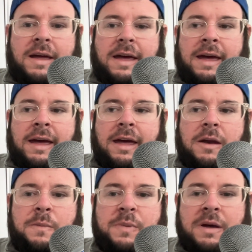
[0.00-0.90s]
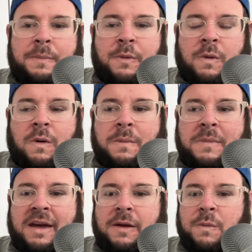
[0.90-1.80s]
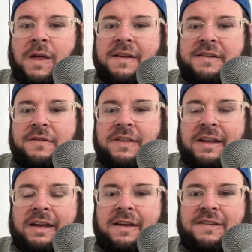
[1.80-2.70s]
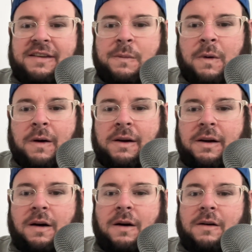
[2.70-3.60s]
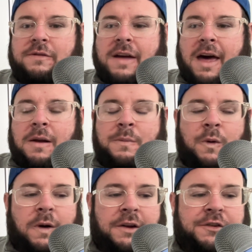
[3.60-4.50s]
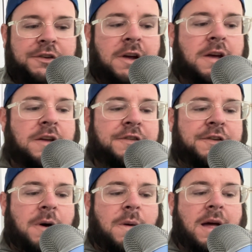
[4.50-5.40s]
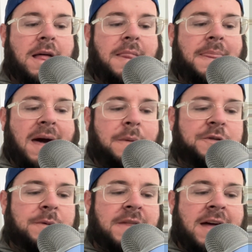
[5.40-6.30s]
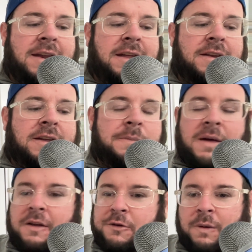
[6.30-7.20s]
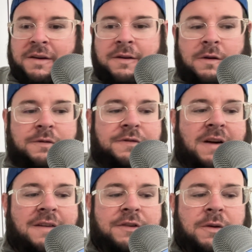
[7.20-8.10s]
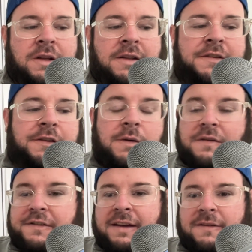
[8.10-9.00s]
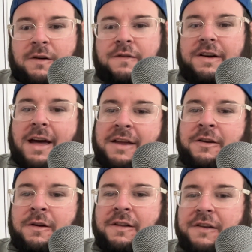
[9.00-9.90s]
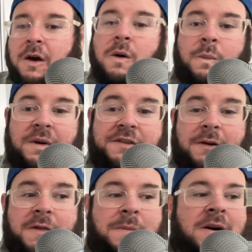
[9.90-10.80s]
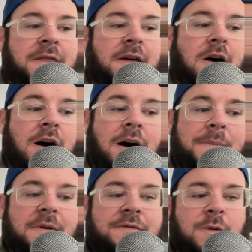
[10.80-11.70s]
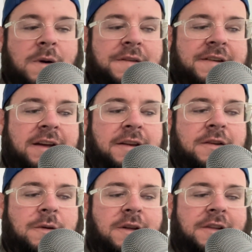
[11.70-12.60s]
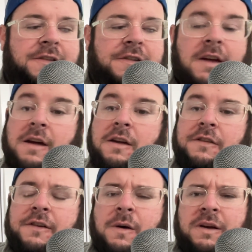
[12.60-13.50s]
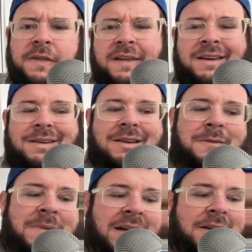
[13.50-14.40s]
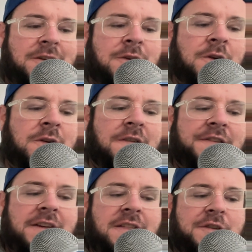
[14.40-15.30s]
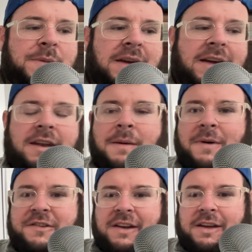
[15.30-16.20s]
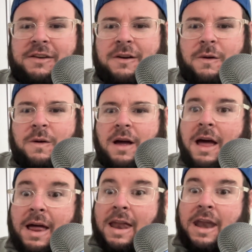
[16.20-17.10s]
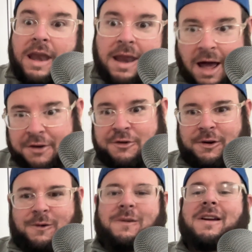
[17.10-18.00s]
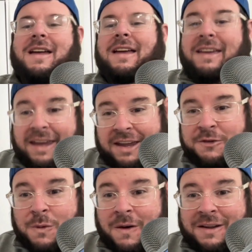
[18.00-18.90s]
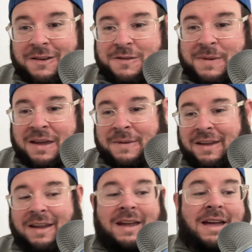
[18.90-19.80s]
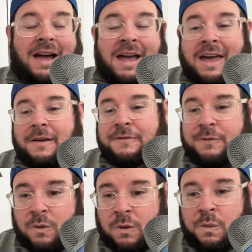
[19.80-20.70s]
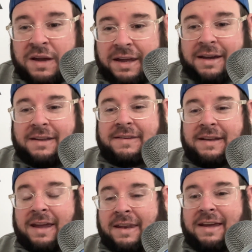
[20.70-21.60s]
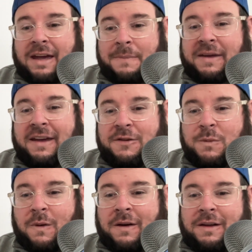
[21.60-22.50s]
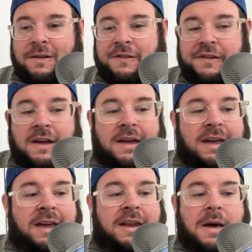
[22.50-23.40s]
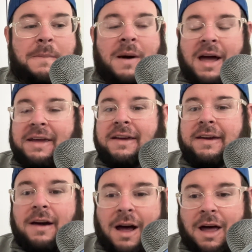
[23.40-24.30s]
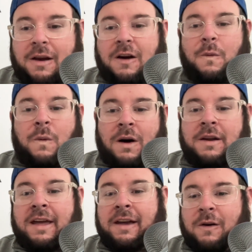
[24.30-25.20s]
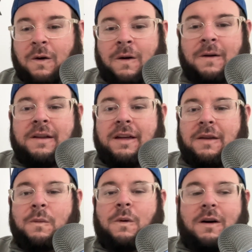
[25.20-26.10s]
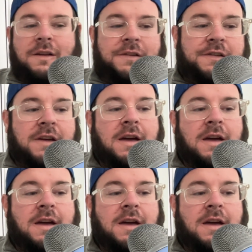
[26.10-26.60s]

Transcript: And Pitbull made relatively easy work of Adam Boric. So that was where that ended. Bellator ended over 5 units. UFC ended over 9 units. We start the month up 14 units. So you think, man, no UFC this weekend. Not much I can do. Not true. Cage Warriors, baby. I had a full week to handicap Cage Warriors, and my God, what a card it was.